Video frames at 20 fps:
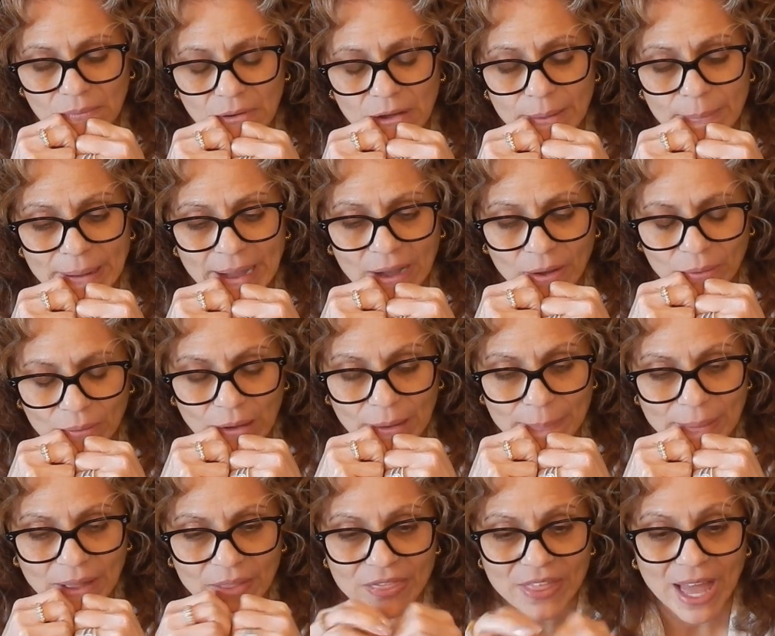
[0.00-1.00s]

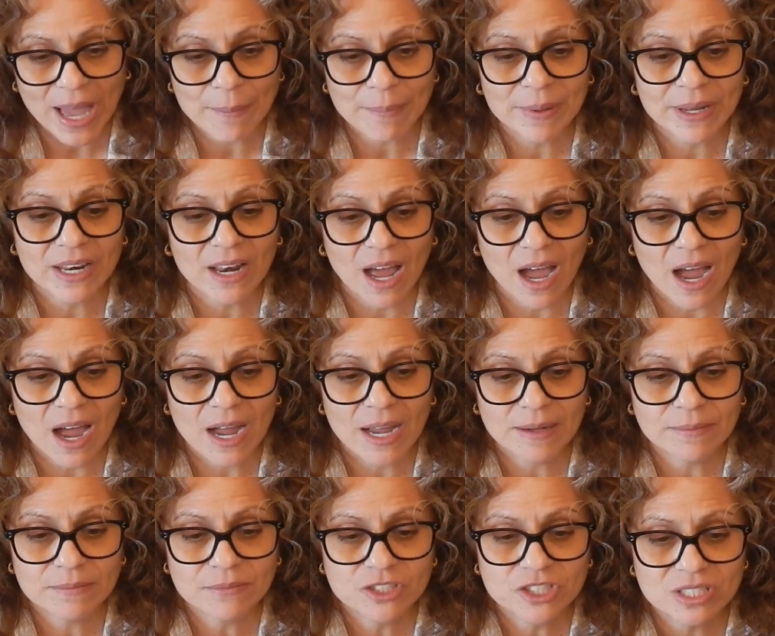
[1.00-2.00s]
about that, but
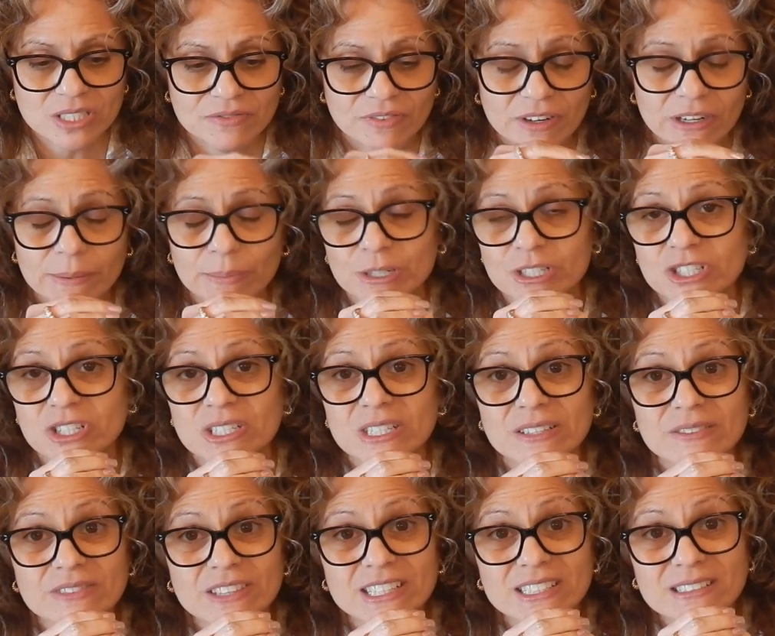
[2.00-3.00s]
I'm just very
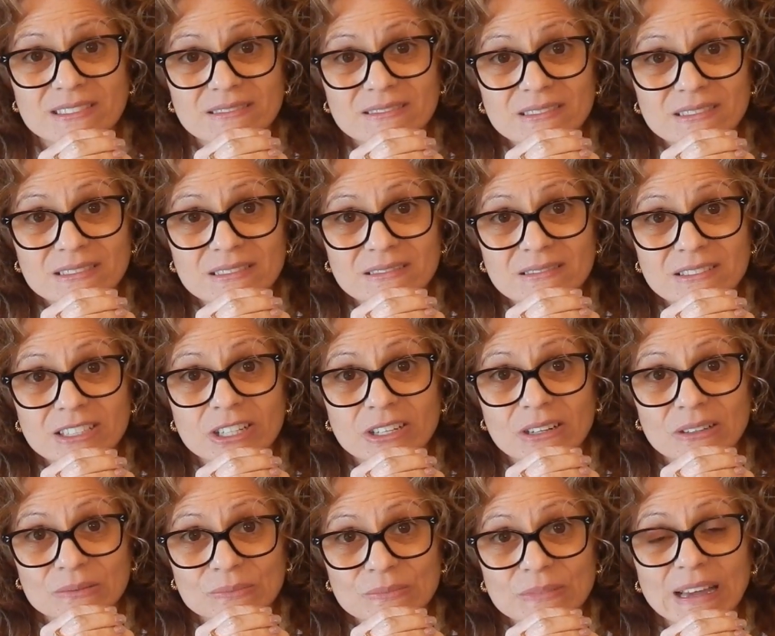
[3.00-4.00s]
appreciative that, you
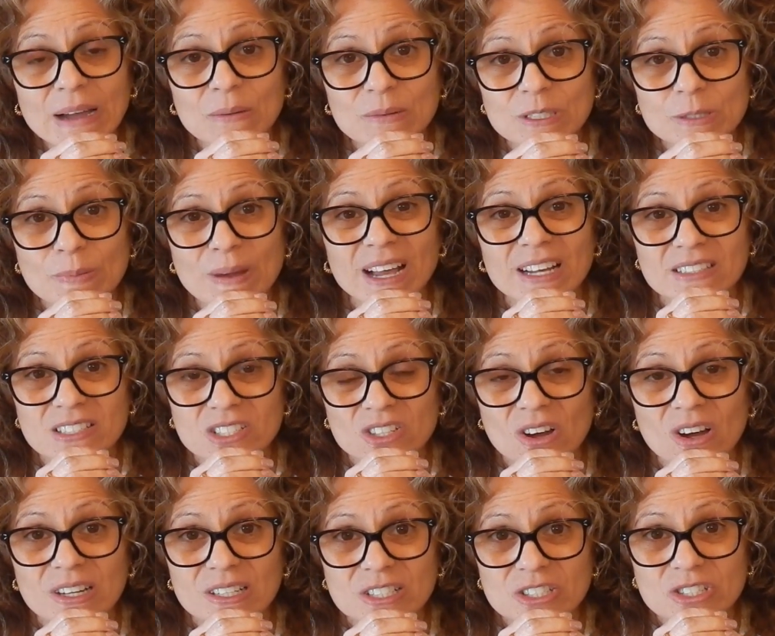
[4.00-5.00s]
know, that was passed
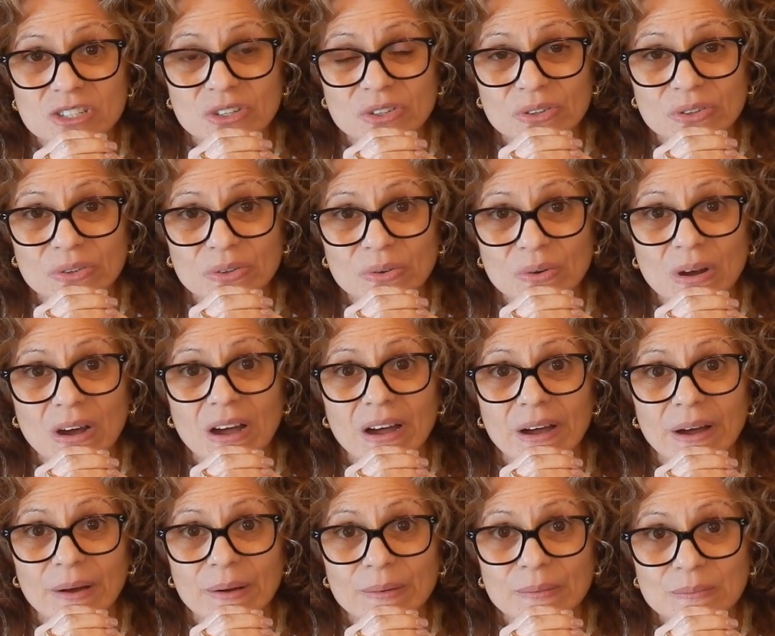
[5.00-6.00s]
on to
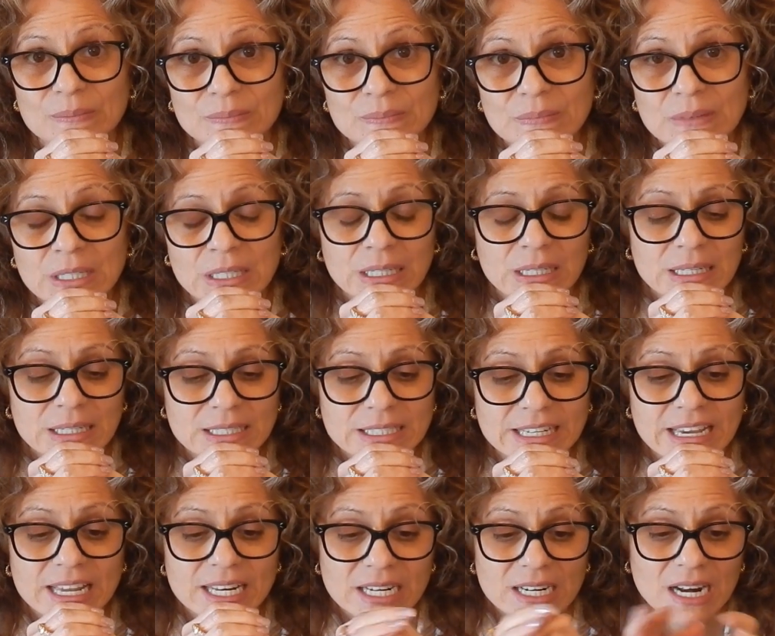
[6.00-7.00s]

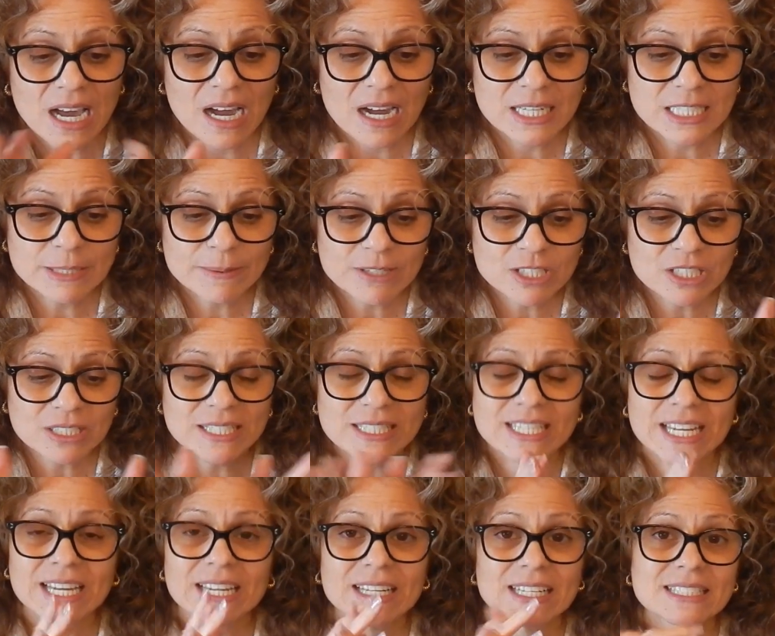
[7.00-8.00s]
Dan and I, especially
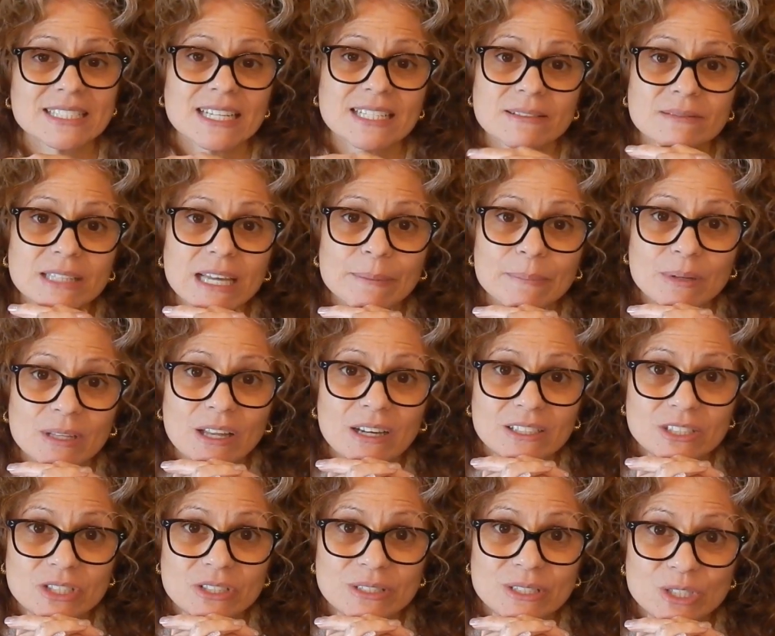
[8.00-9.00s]
Dan, because that
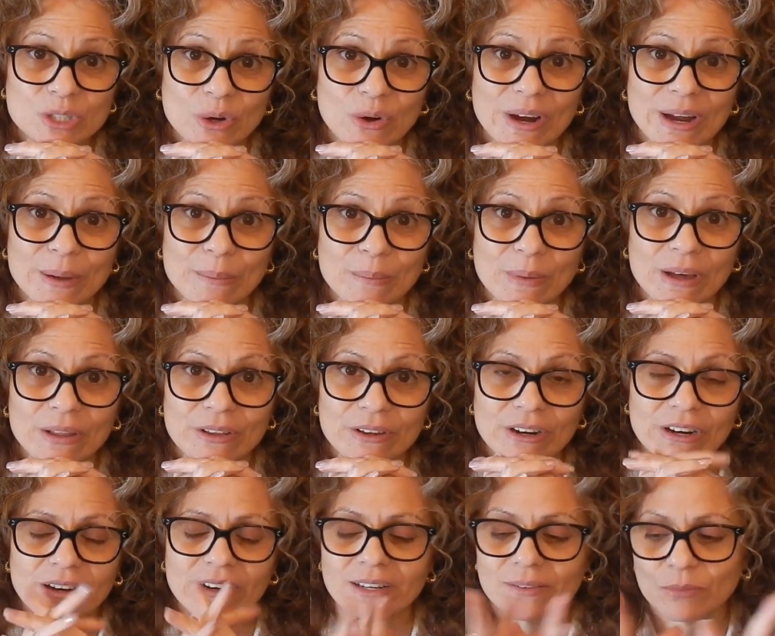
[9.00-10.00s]
belonged to his grandmother,
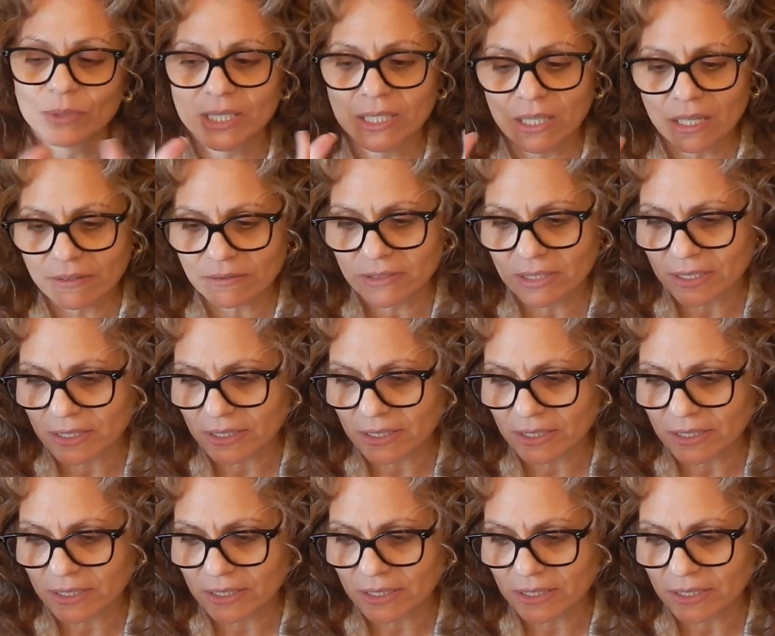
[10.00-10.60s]
and we love